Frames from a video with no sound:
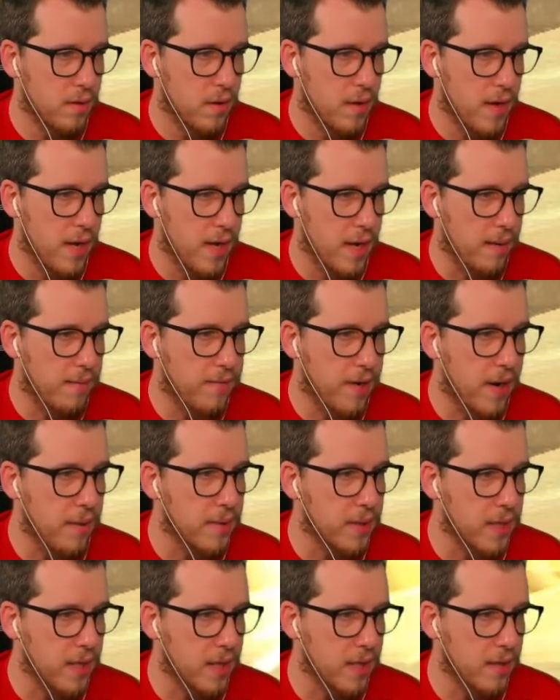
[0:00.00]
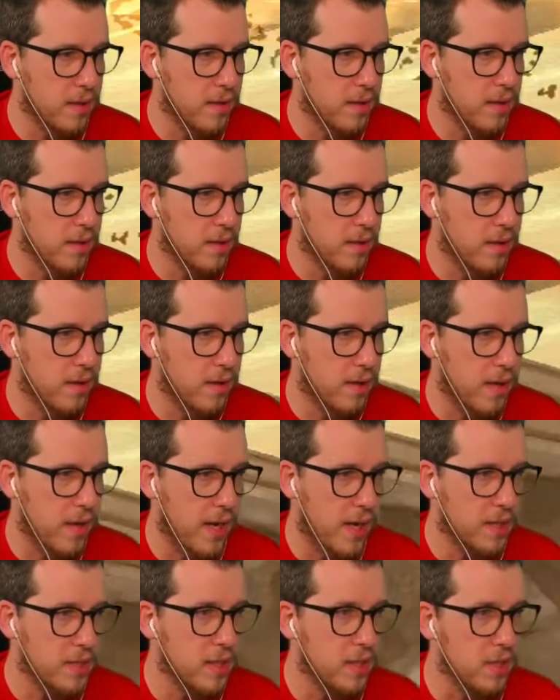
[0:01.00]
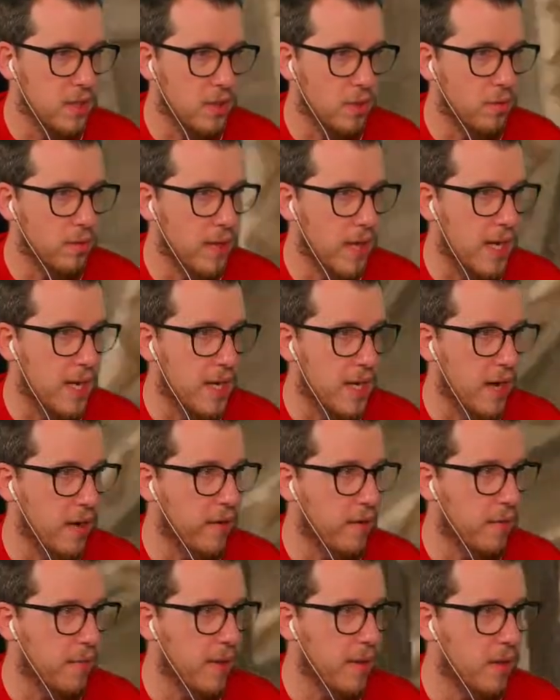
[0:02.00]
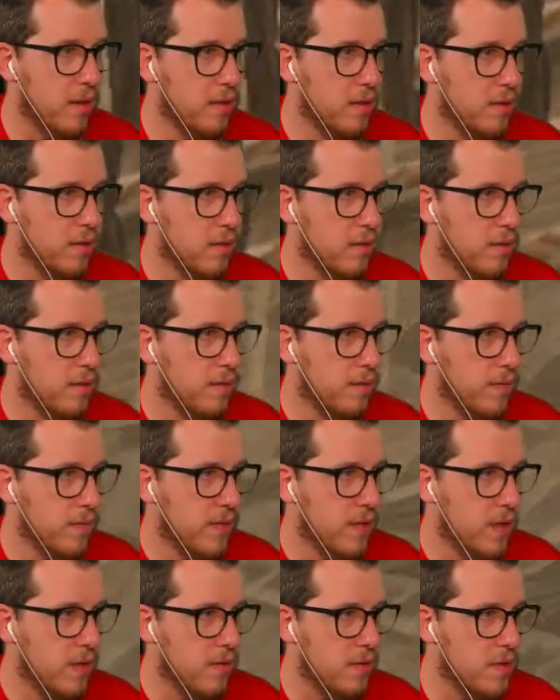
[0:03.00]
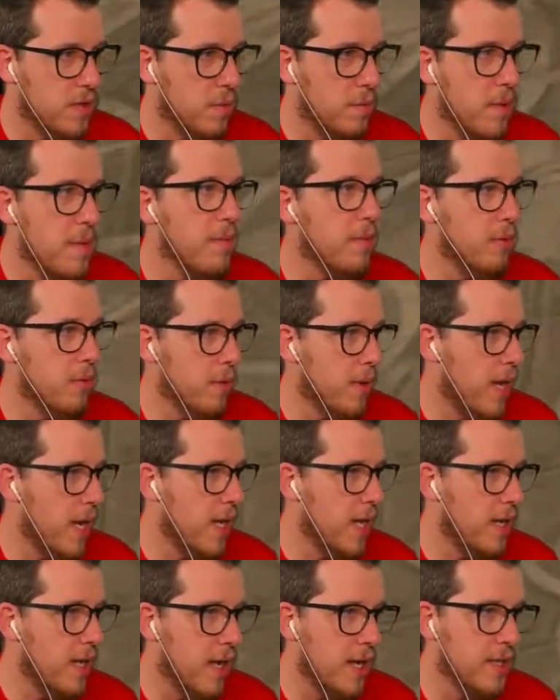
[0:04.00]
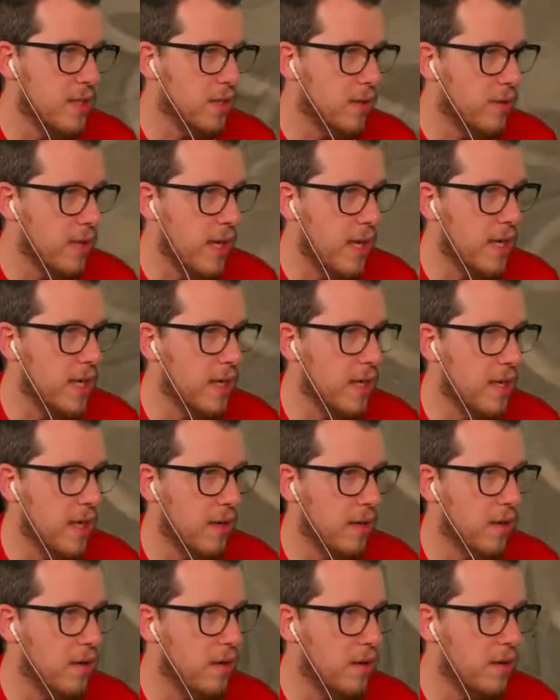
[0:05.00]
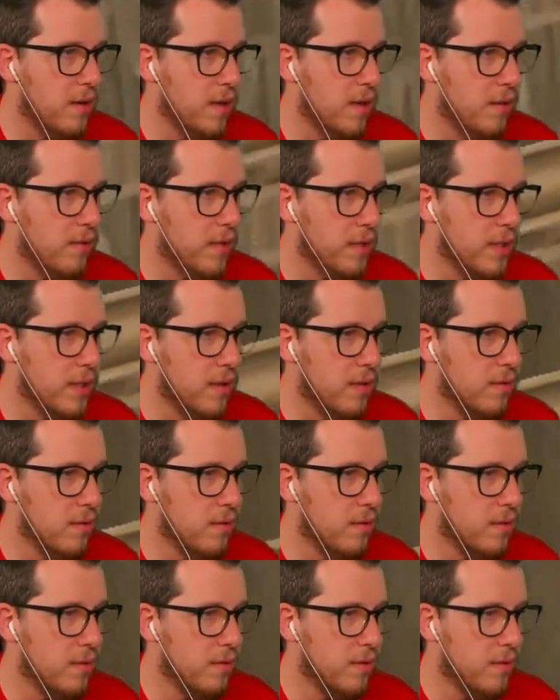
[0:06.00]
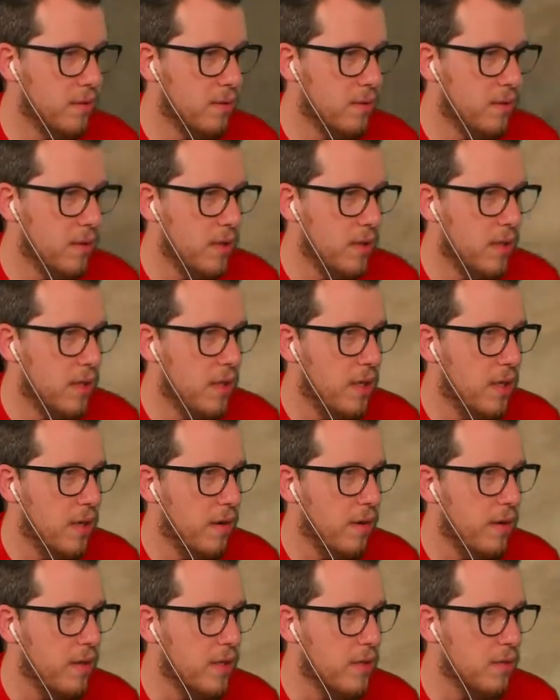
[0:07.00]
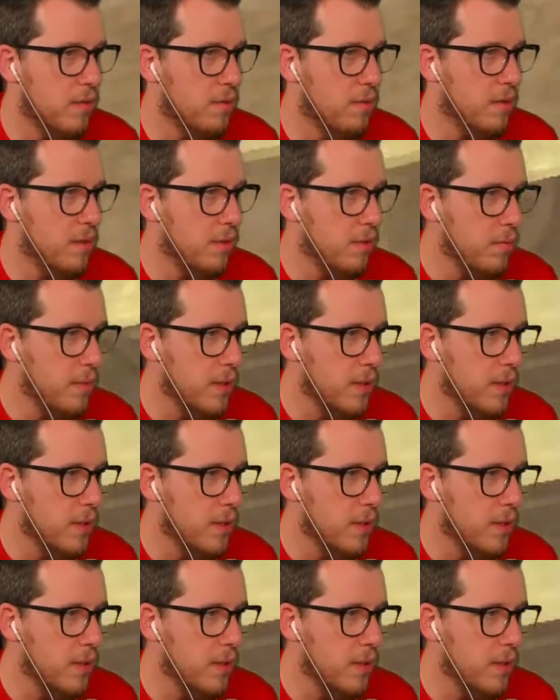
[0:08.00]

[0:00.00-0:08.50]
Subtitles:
and I'm fine with that. I actually don't hate carrying mail. There's some people who hate it. I don't hate it at all. I really don't. All right, so I'm a little bit